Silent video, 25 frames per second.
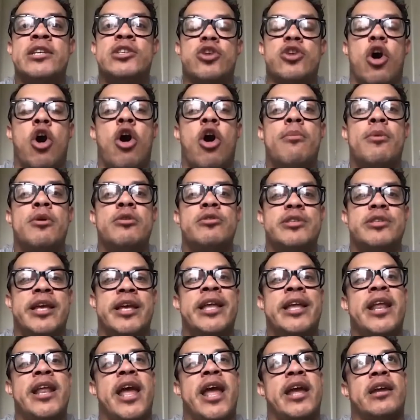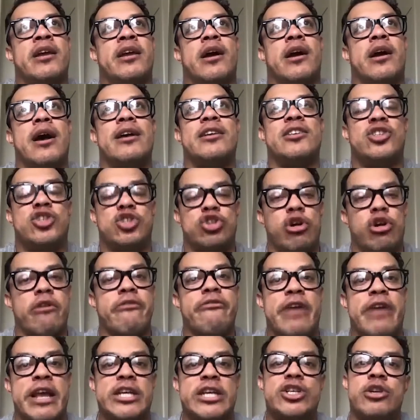is almost in a
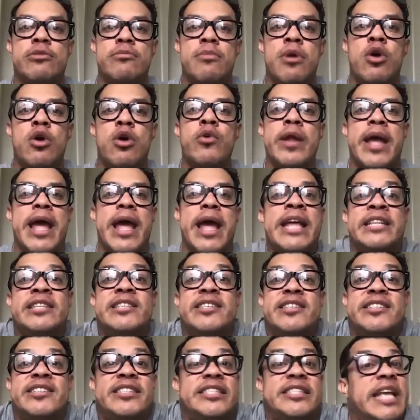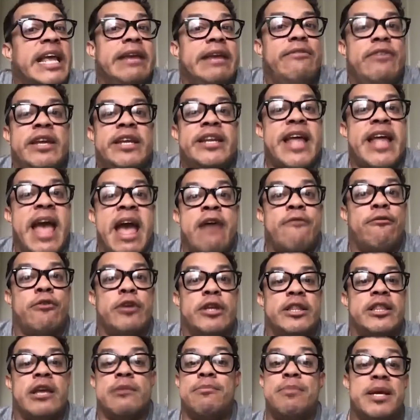starvation mode and saving
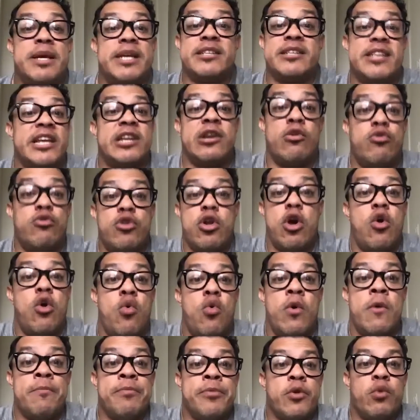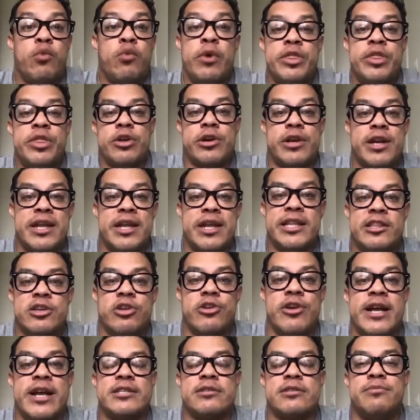everything because they don't know when they're going to
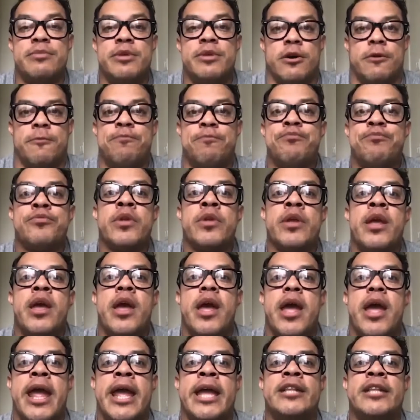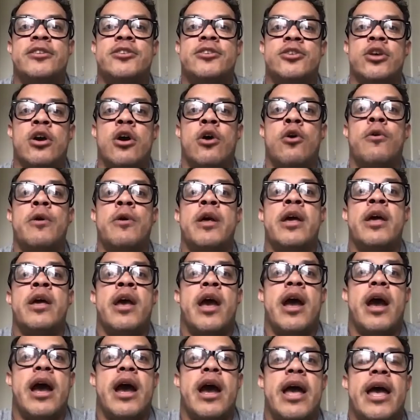get their next meal. And so
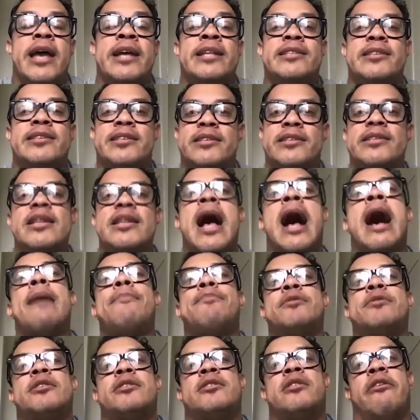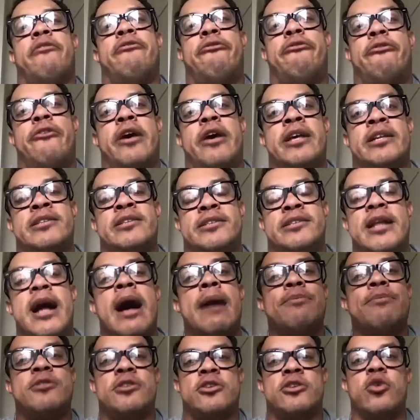it stops the it
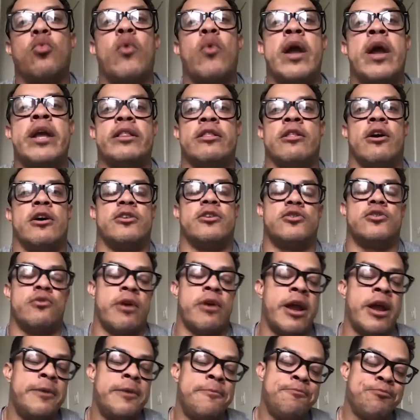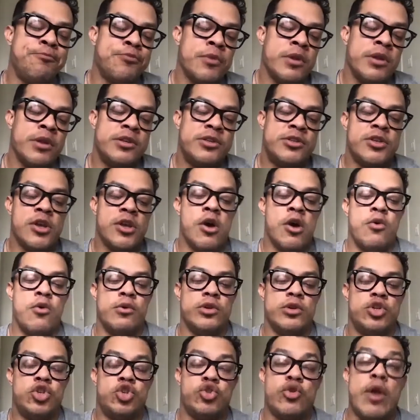stops the weight loss, right?
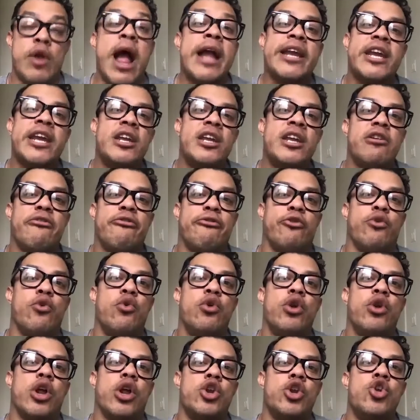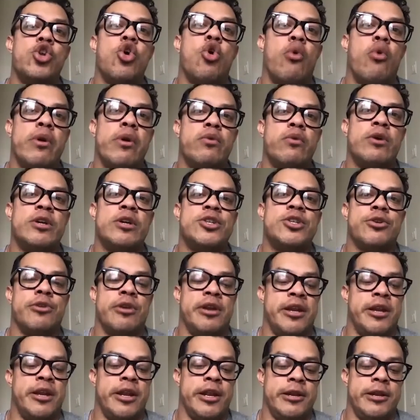So tracking your food, knowing what
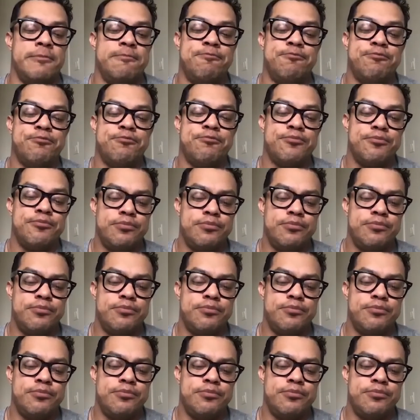you're eating,